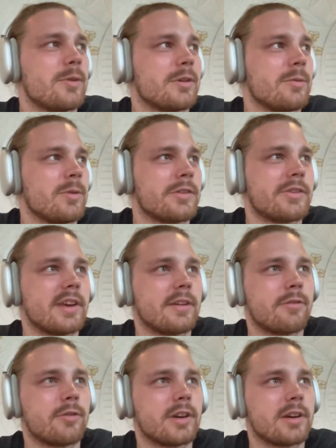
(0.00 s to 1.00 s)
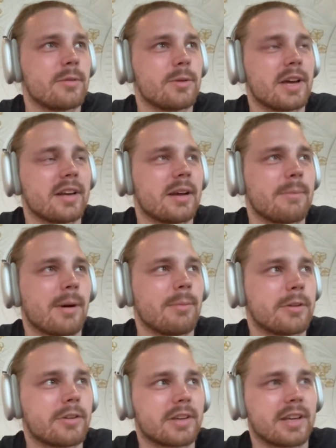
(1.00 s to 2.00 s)
We'll see if we end up
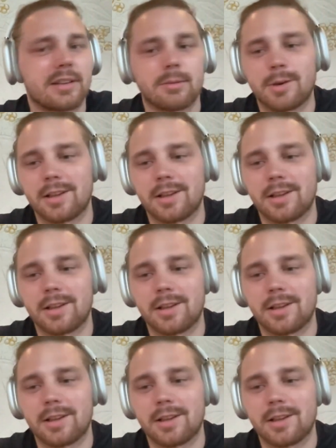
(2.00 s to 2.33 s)
publishing it.